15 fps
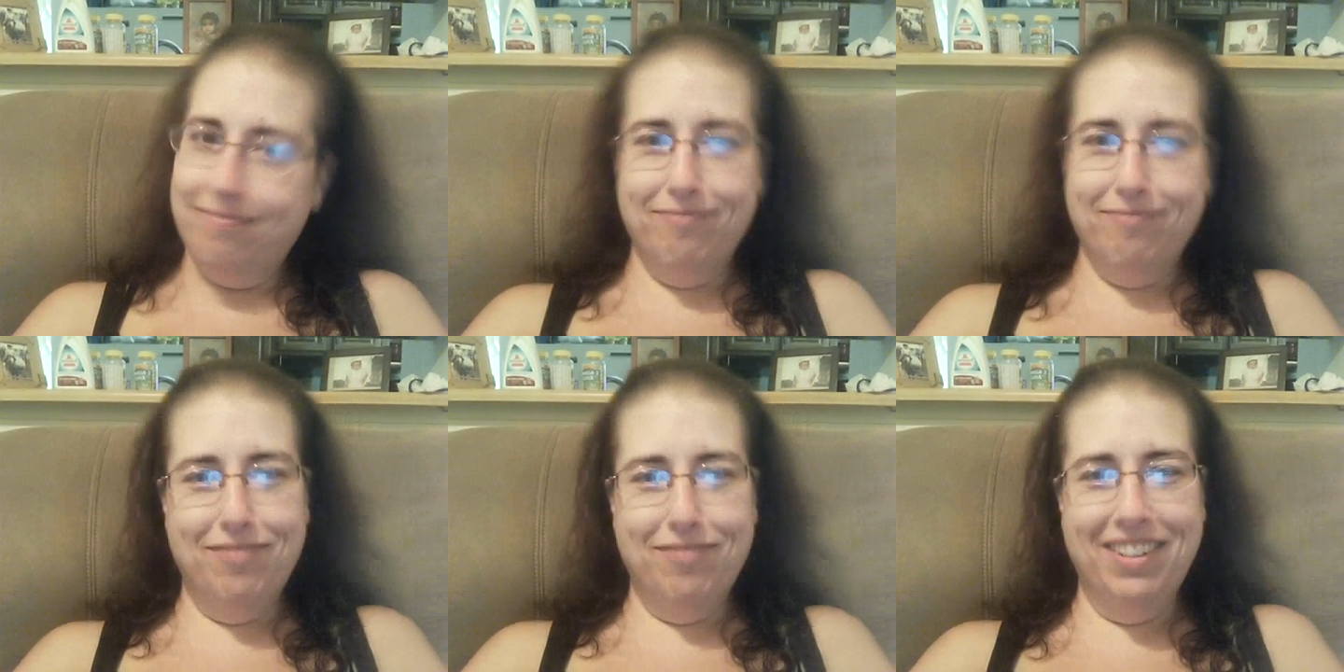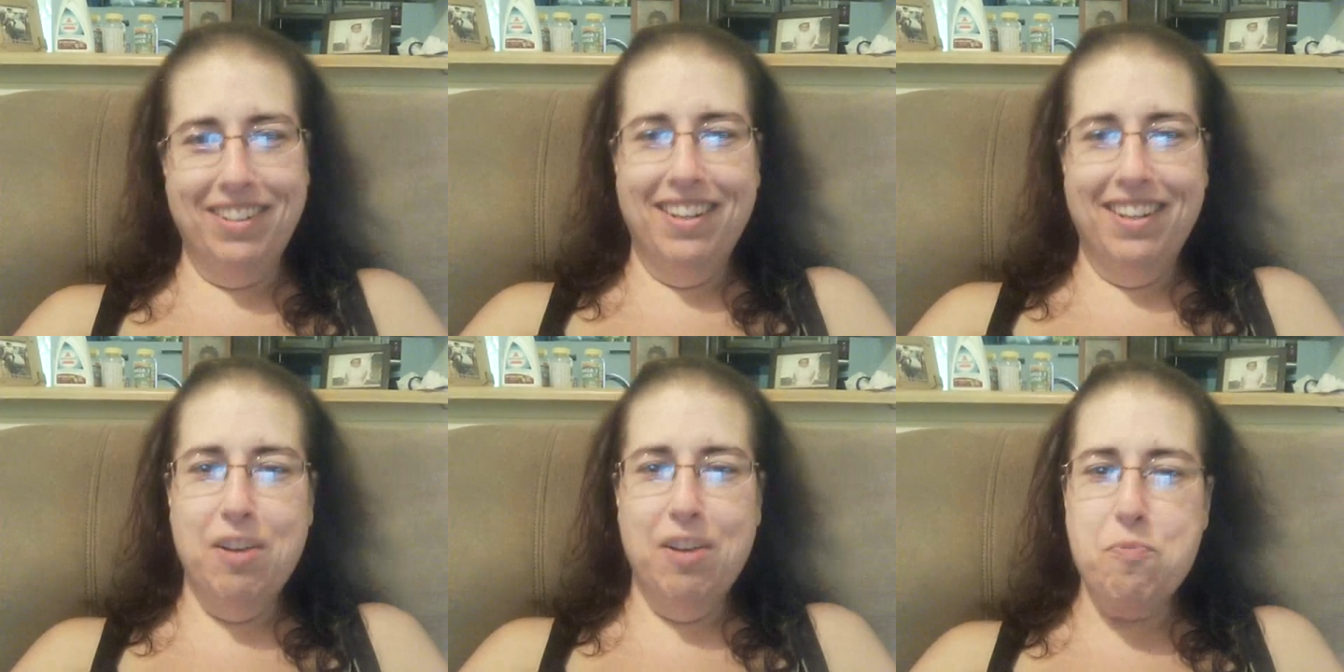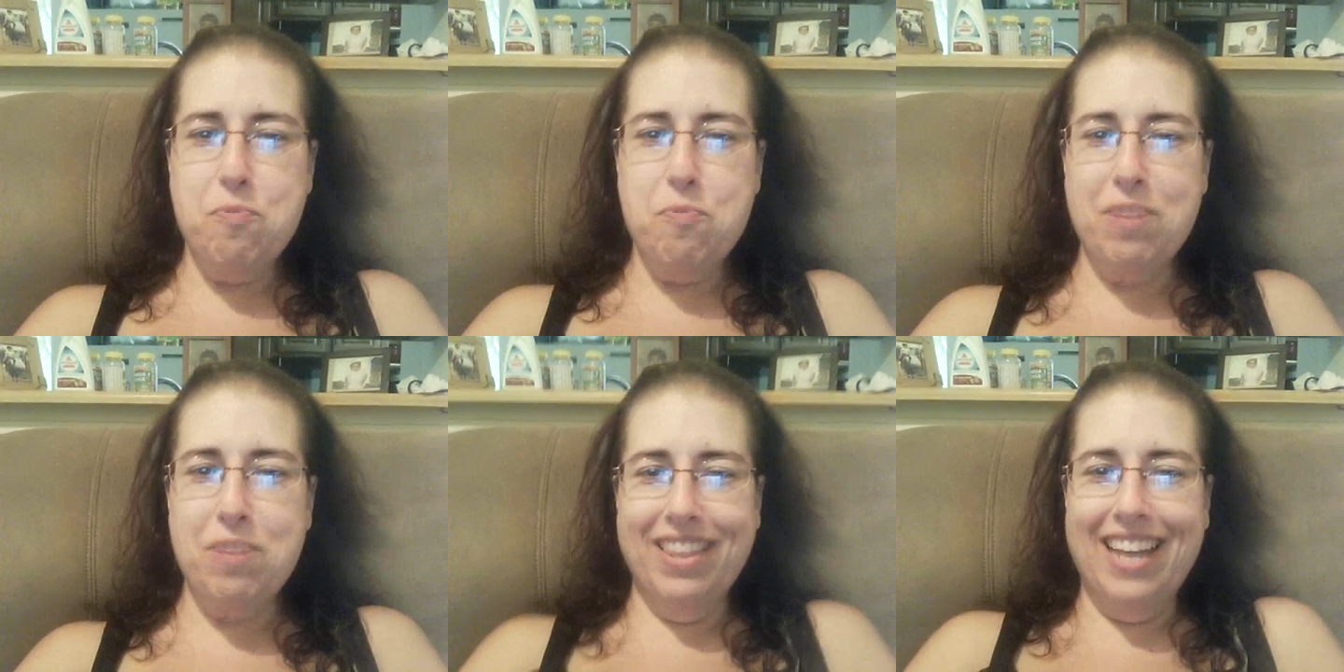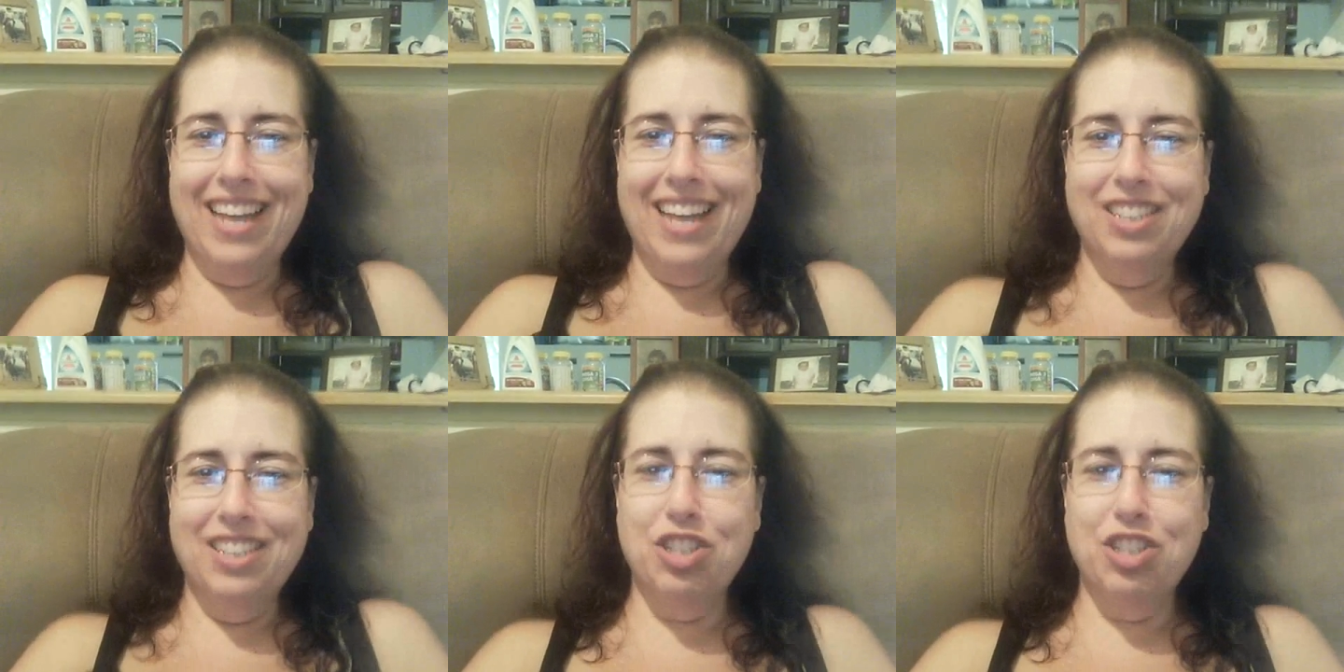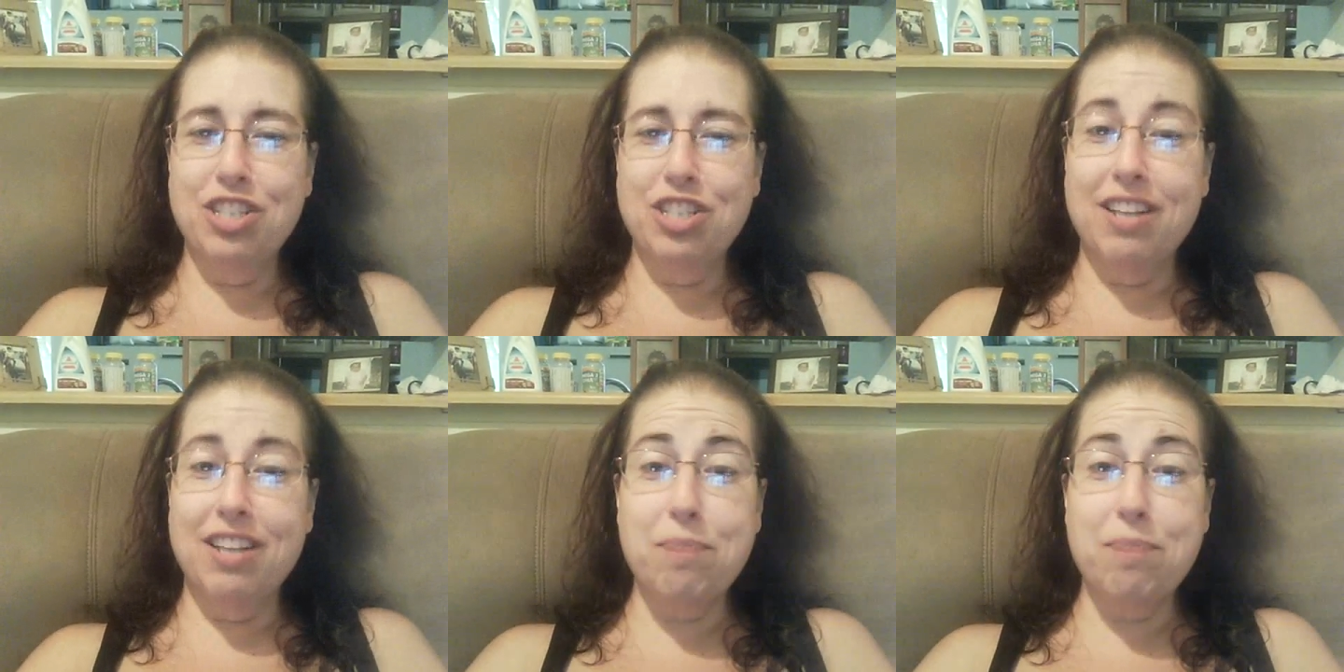But that's just
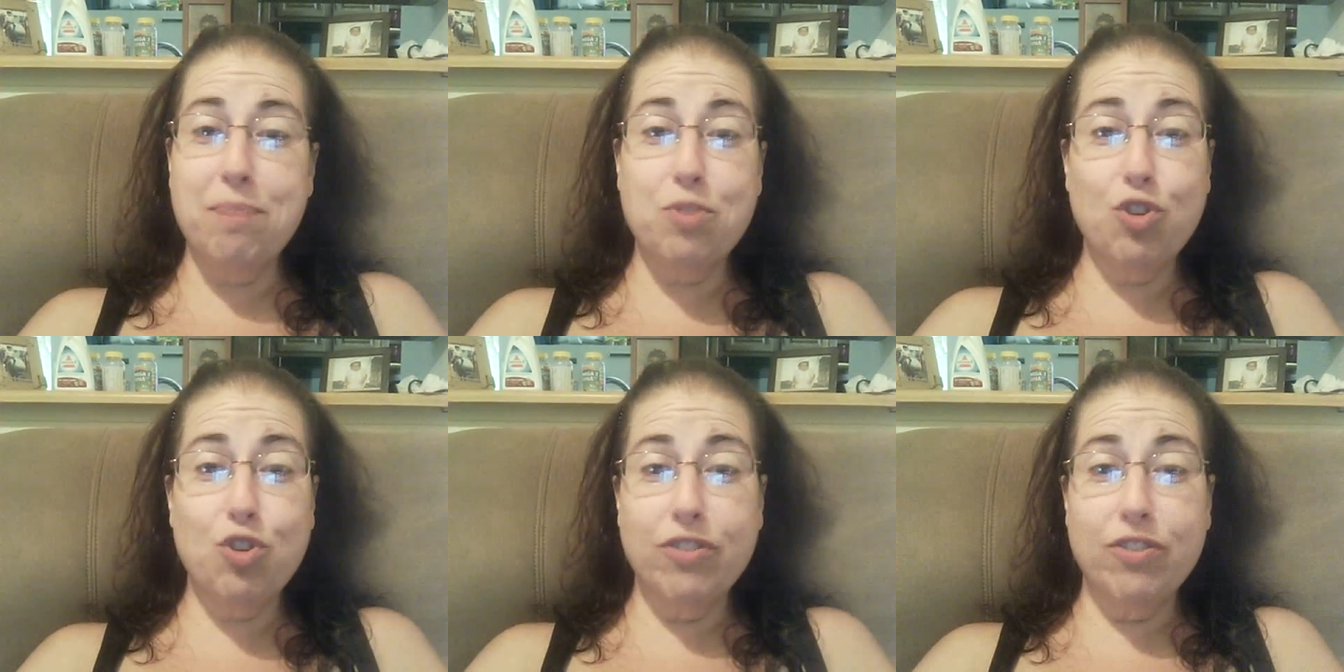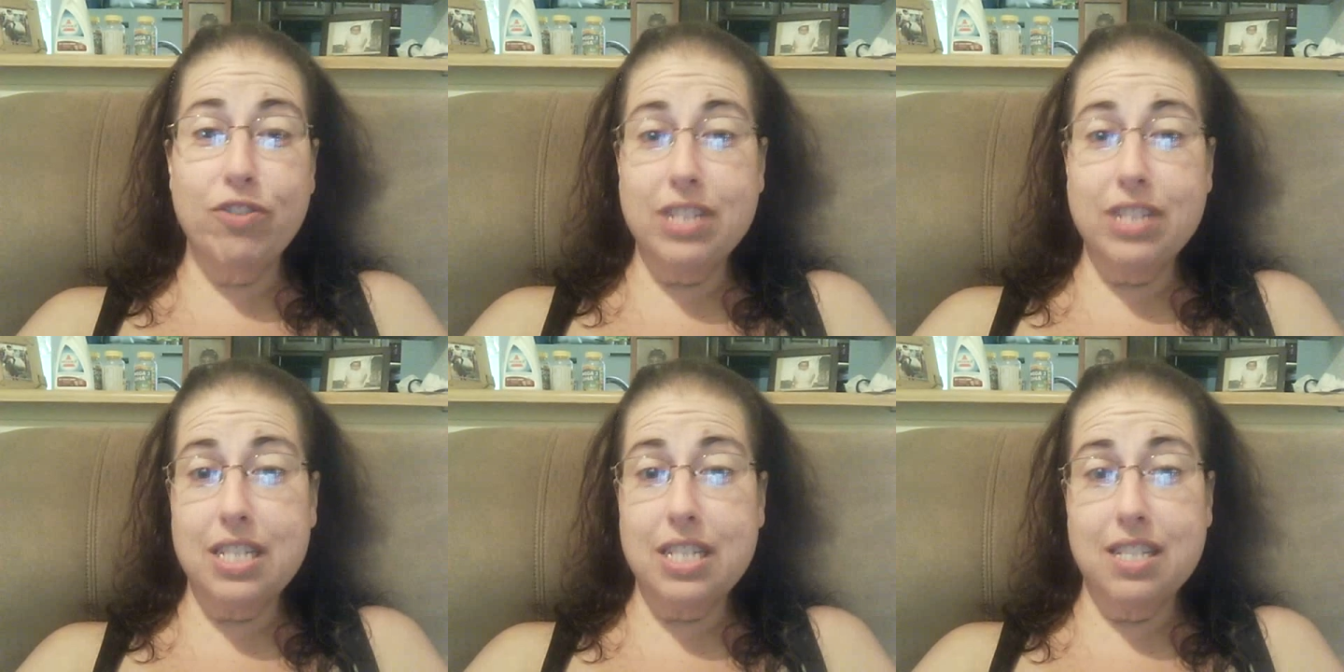observances